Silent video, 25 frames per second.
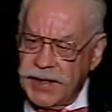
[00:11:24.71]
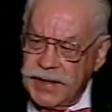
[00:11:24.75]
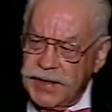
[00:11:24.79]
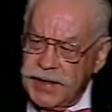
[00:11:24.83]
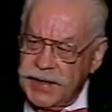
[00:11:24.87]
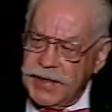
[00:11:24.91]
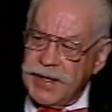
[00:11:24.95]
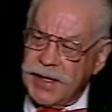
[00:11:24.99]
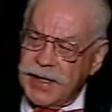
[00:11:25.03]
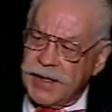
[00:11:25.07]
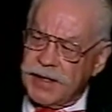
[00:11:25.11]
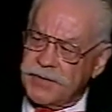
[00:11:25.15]

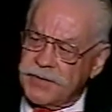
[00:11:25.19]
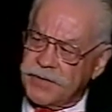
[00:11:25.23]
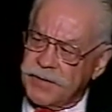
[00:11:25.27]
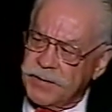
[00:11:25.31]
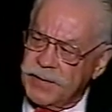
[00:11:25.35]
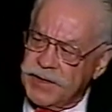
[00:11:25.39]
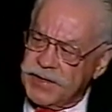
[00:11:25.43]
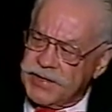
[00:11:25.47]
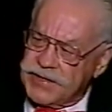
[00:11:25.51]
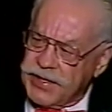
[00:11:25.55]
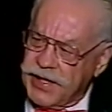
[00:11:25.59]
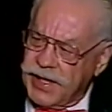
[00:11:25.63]
He yelled
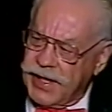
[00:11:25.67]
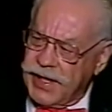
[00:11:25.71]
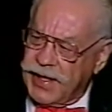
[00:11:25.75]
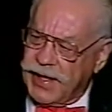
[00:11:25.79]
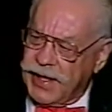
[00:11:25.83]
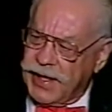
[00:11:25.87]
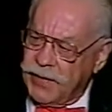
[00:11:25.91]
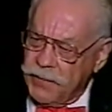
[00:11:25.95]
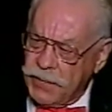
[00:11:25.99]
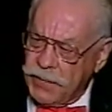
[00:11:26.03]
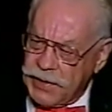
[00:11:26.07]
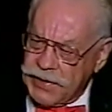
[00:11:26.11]
from the
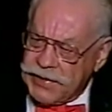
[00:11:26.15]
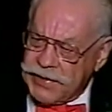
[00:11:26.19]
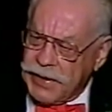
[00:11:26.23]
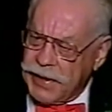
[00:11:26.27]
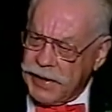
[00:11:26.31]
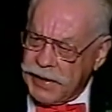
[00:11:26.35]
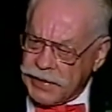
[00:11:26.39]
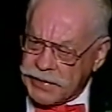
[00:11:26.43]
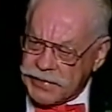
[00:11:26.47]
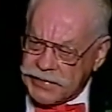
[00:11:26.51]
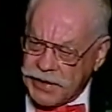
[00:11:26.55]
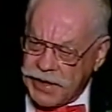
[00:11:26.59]
sideline, what the
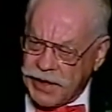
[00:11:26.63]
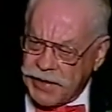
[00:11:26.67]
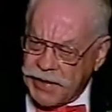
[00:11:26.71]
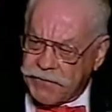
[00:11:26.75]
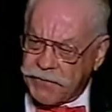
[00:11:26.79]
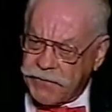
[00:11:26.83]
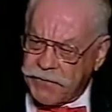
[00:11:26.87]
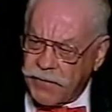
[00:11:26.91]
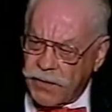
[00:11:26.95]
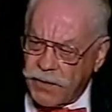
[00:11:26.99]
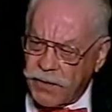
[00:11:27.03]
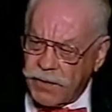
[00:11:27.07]
hell's
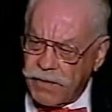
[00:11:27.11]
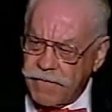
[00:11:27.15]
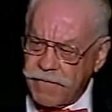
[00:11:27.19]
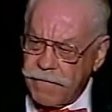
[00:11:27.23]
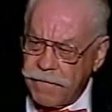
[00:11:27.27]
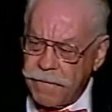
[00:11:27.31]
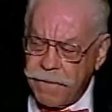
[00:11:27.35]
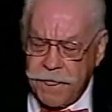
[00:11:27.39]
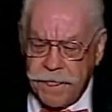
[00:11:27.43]
that for?